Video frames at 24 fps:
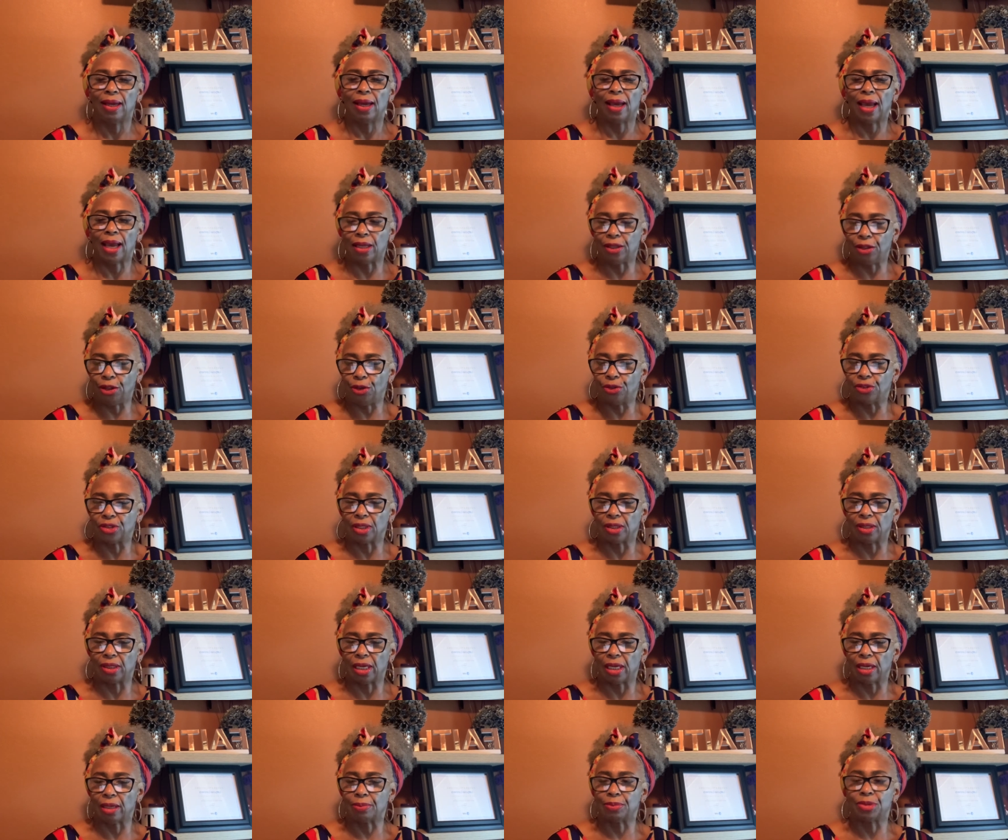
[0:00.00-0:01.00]
and using
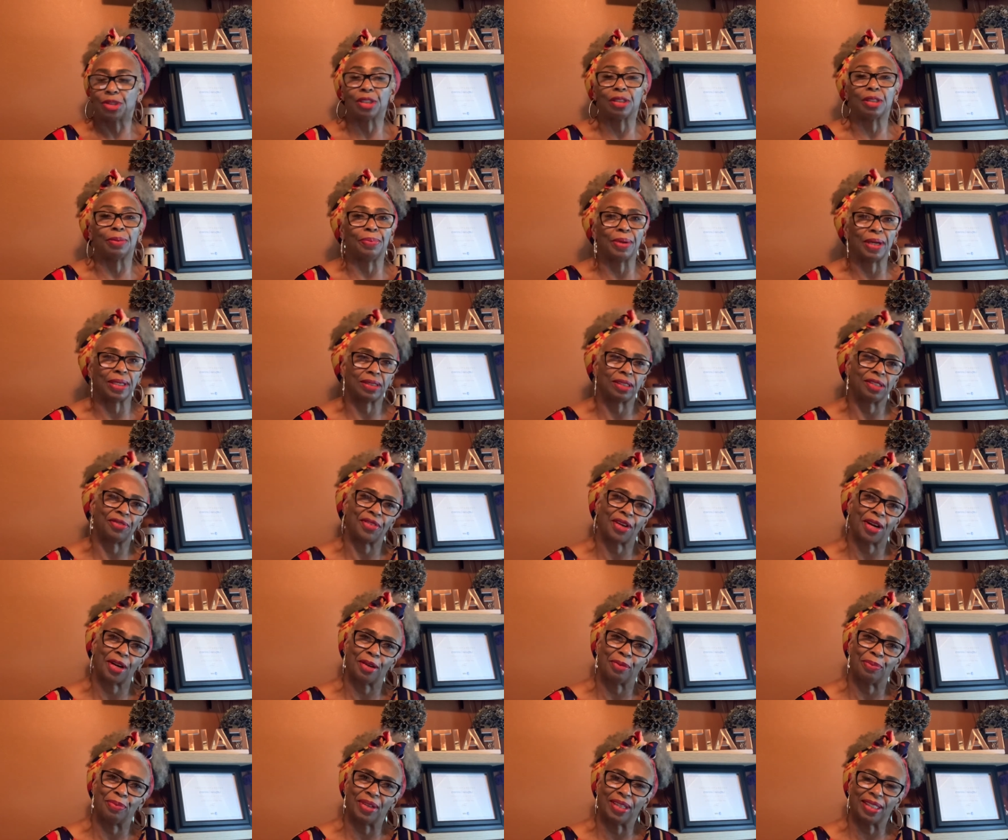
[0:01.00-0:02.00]
them to the best of our
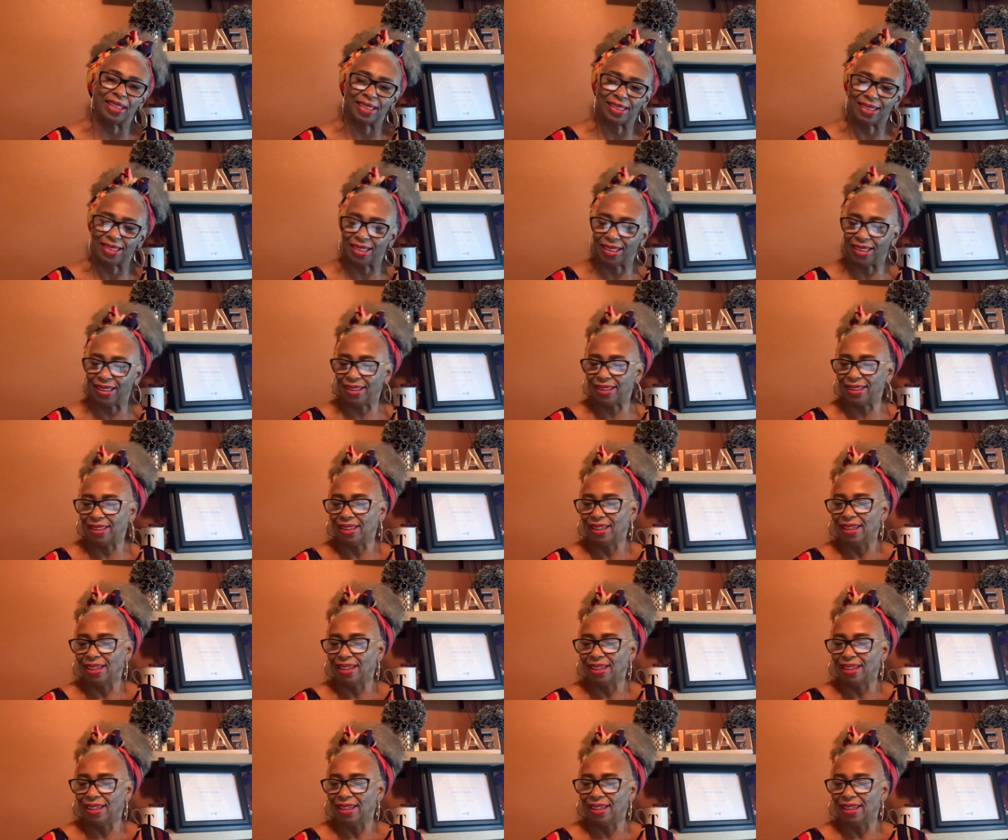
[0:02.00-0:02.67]
ability.